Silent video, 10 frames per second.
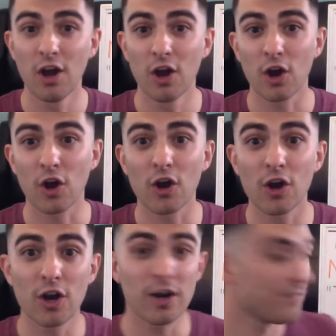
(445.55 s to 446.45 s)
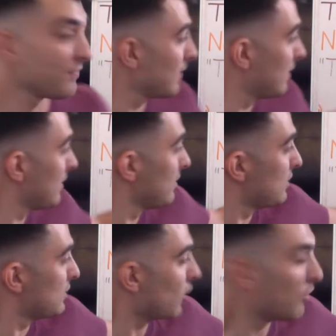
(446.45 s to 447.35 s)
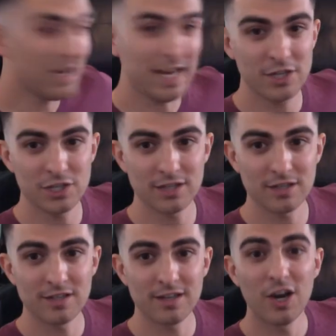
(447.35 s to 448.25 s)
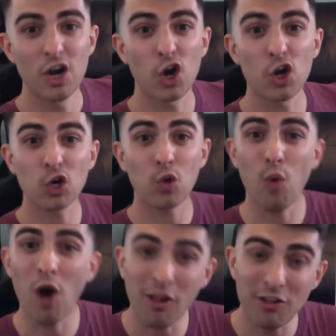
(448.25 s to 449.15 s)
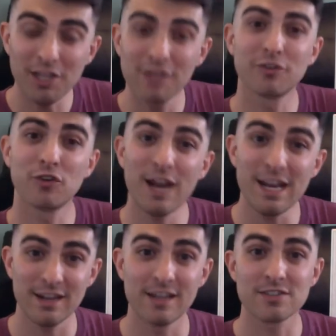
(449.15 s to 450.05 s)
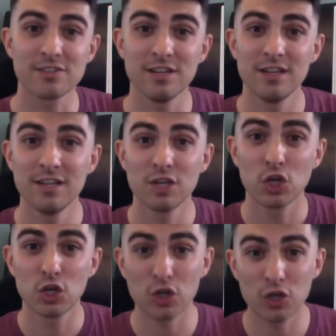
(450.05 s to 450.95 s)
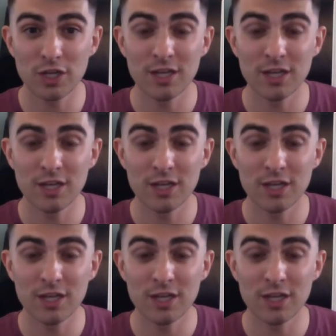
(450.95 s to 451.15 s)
her determination, her quality of greatness could